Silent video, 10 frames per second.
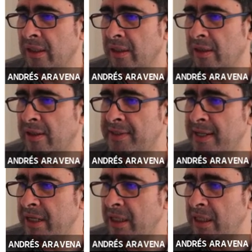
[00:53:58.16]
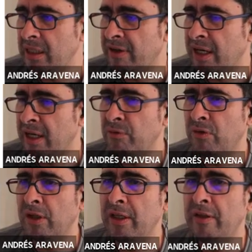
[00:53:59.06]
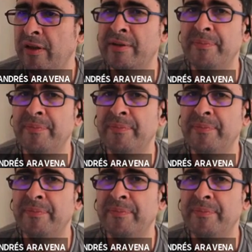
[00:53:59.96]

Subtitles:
The summary, if I have to say, is this.